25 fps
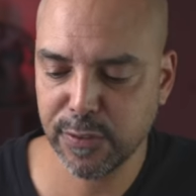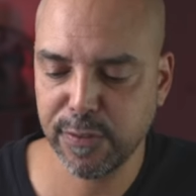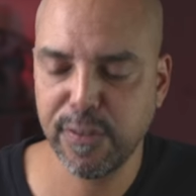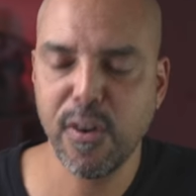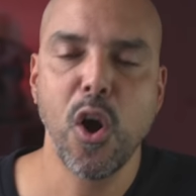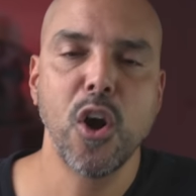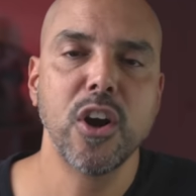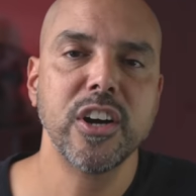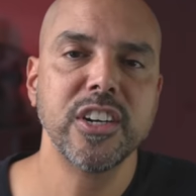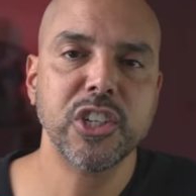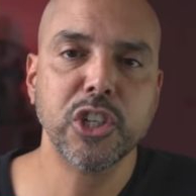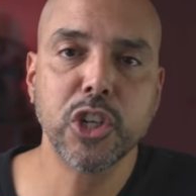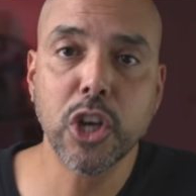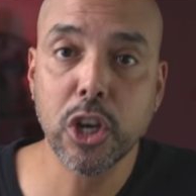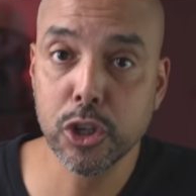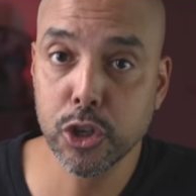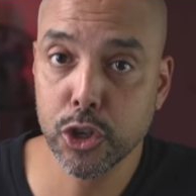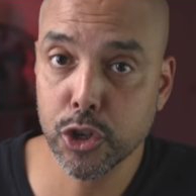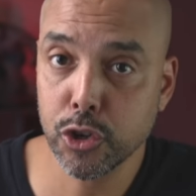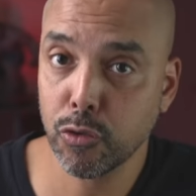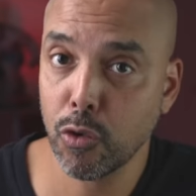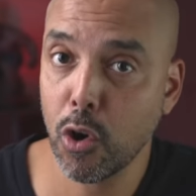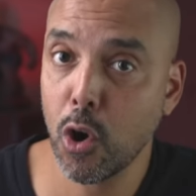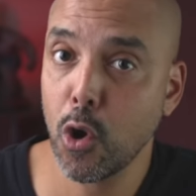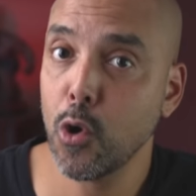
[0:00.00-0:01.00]
far as
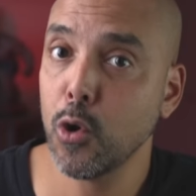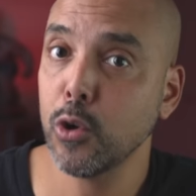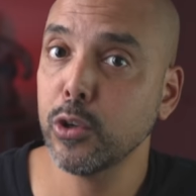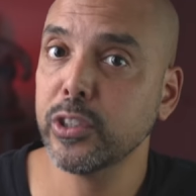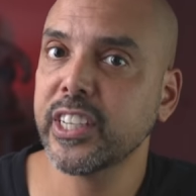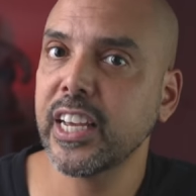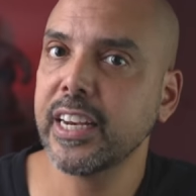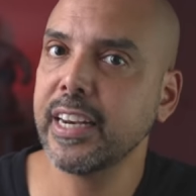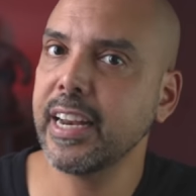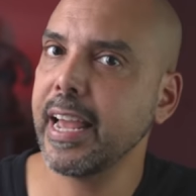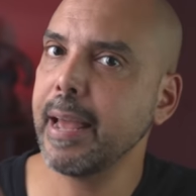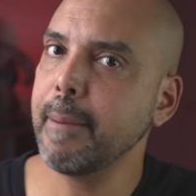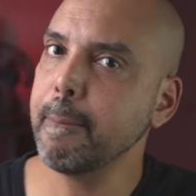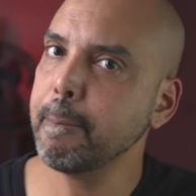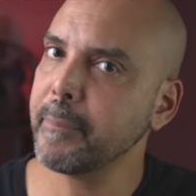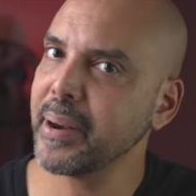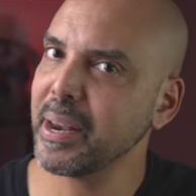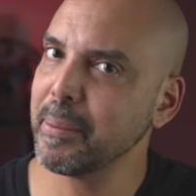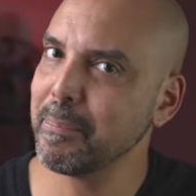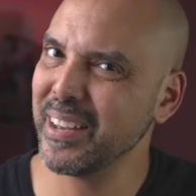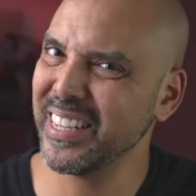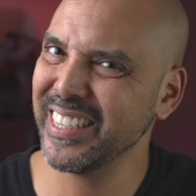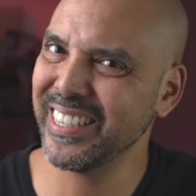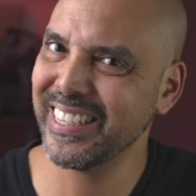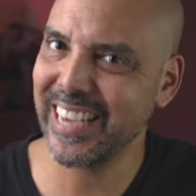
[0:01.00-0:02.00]
controls and
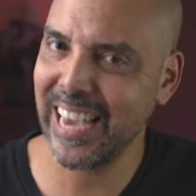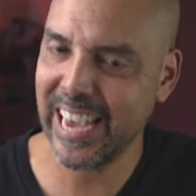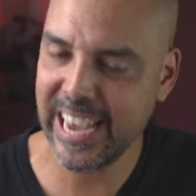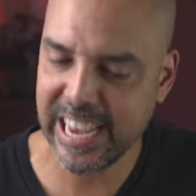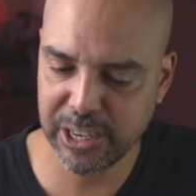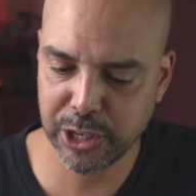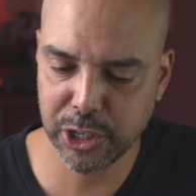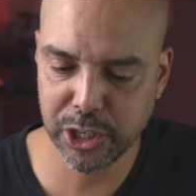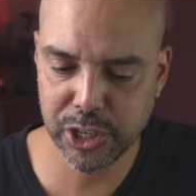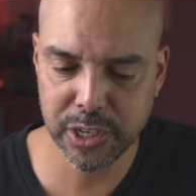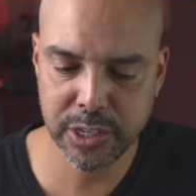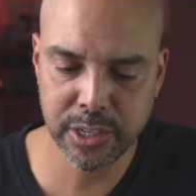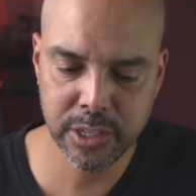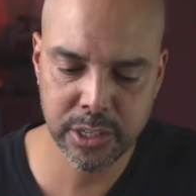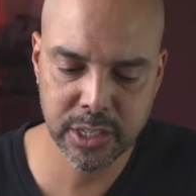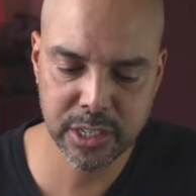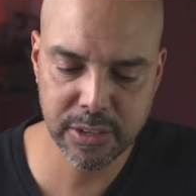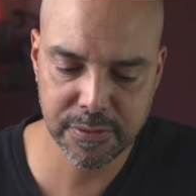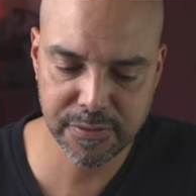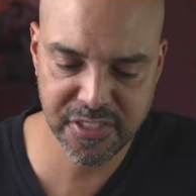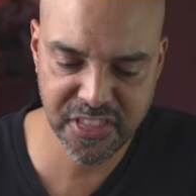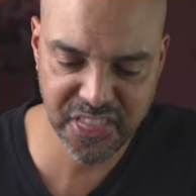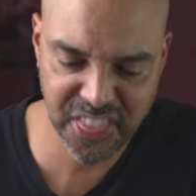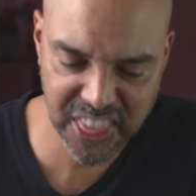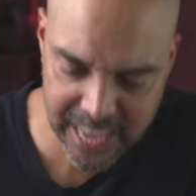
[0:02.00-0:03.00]
implementations
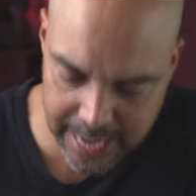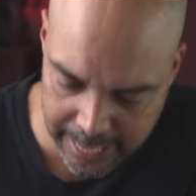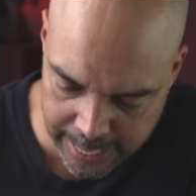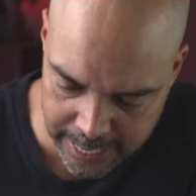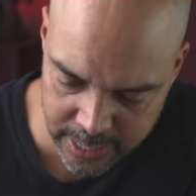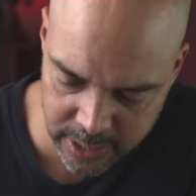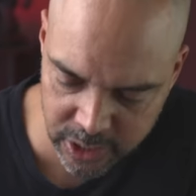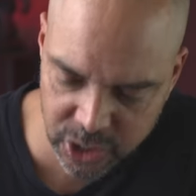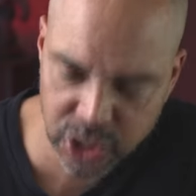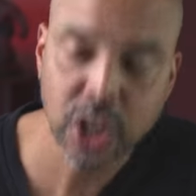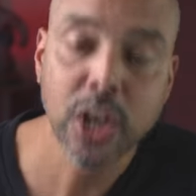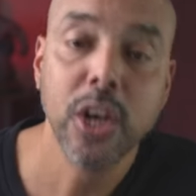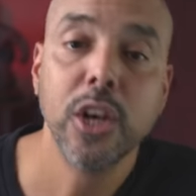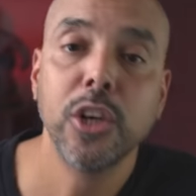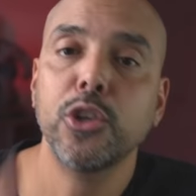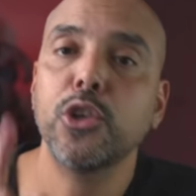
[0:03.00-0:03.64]
of things,